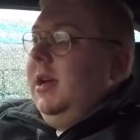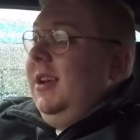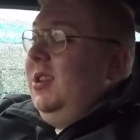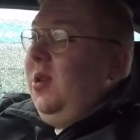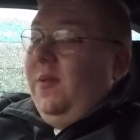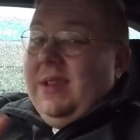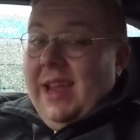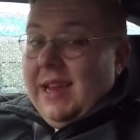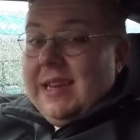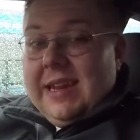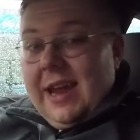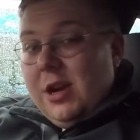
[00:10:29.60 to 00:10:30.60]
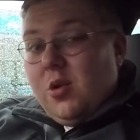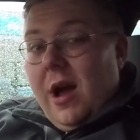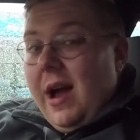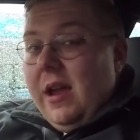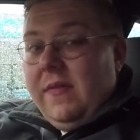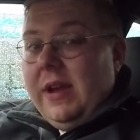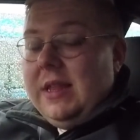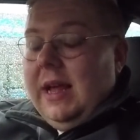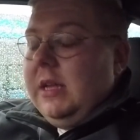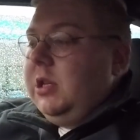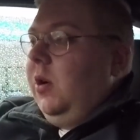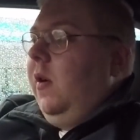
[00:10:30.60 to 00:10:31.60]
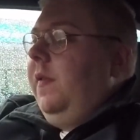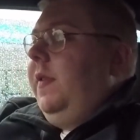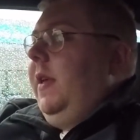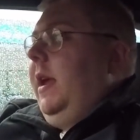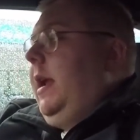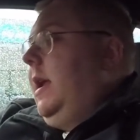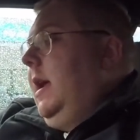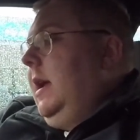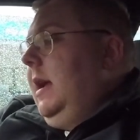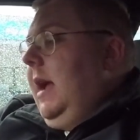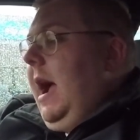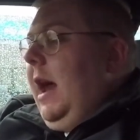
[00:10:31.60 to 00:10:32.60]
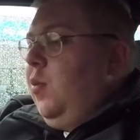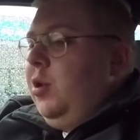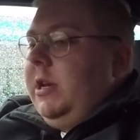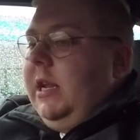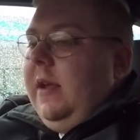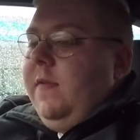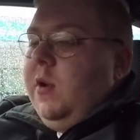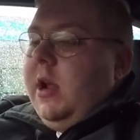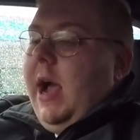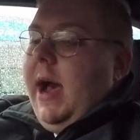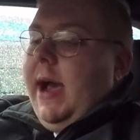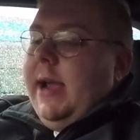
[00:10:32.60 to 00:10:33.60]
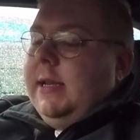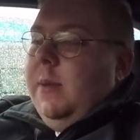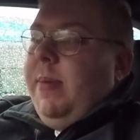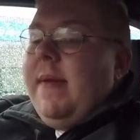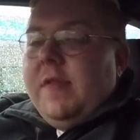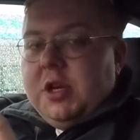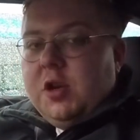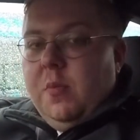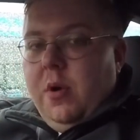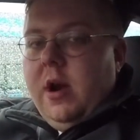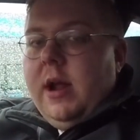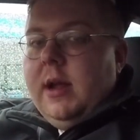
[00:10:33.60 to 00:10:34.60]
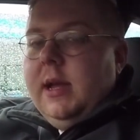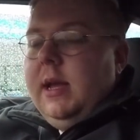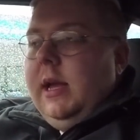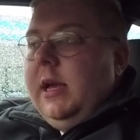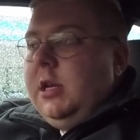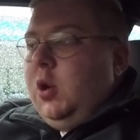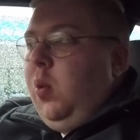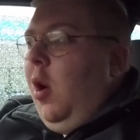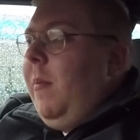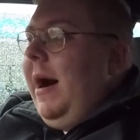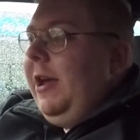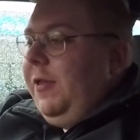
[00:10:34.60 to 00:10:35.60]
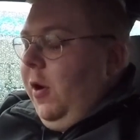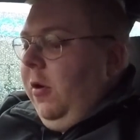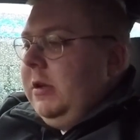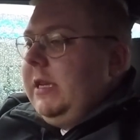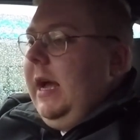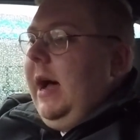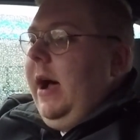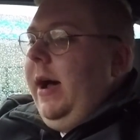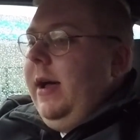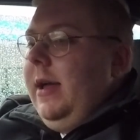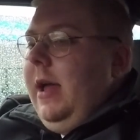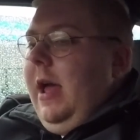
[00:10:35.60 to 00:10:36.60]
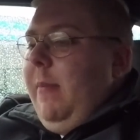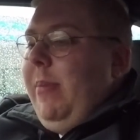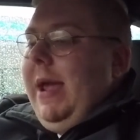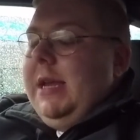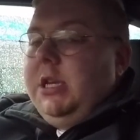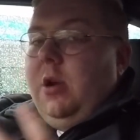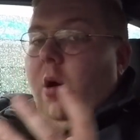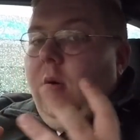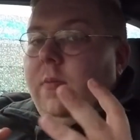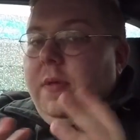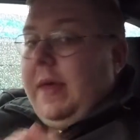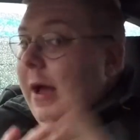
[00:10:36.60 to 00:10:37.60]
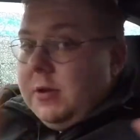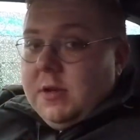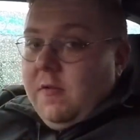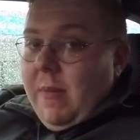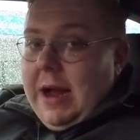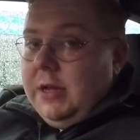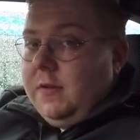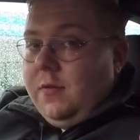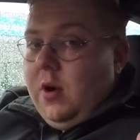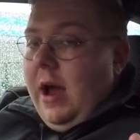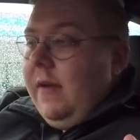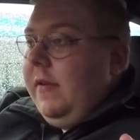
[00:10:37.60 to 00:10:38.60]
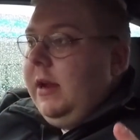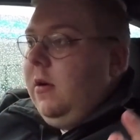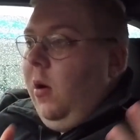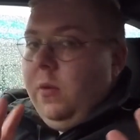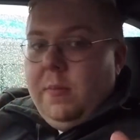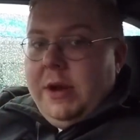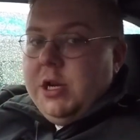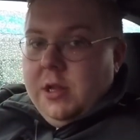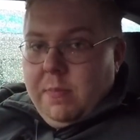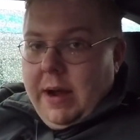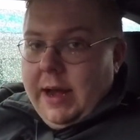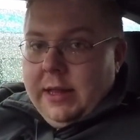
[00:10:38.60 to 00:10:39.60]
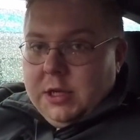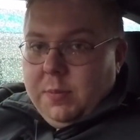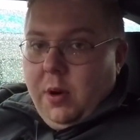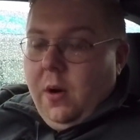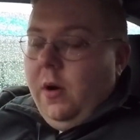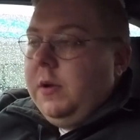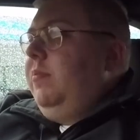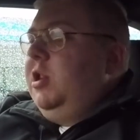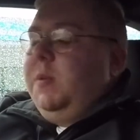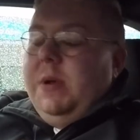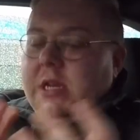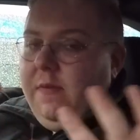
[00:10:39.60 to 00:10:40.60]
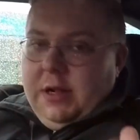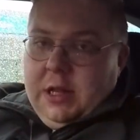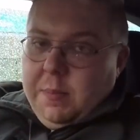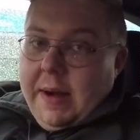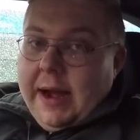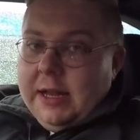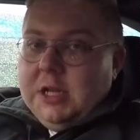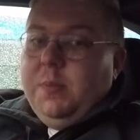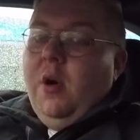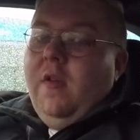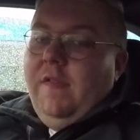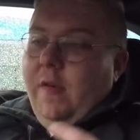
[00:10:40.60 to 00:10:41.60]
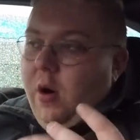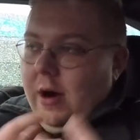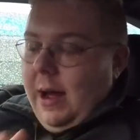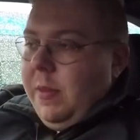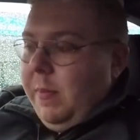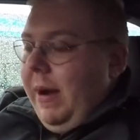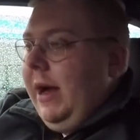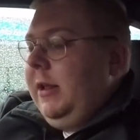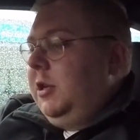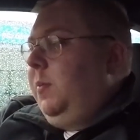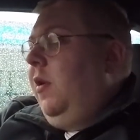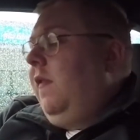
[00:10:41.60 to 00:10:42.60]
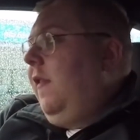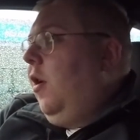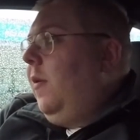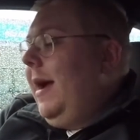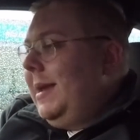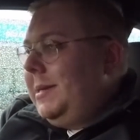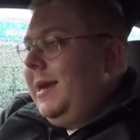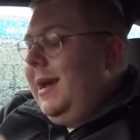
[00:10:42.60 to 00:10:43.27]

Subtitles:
sort of day-to-day driving, that sort of thing. And I want to give you guys a bit of a summary as to what my thoughts are based on thousands of miles of driving on the Michelin Pilotsport, specifically the Pilotsport 4 and the Pilotsport 4S,